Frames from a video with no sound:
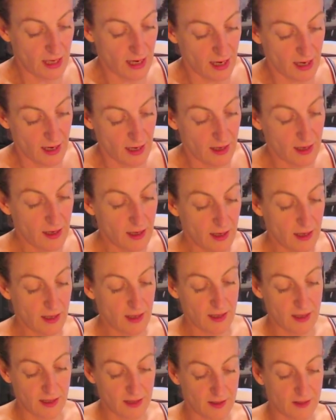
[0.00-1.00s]
are
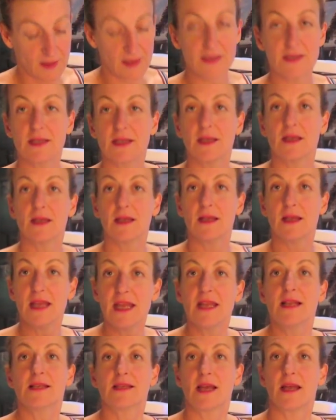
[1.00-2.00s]
in this
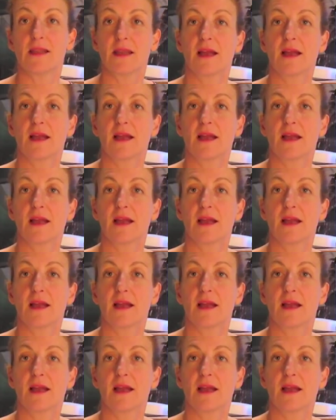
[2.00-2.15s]
inside the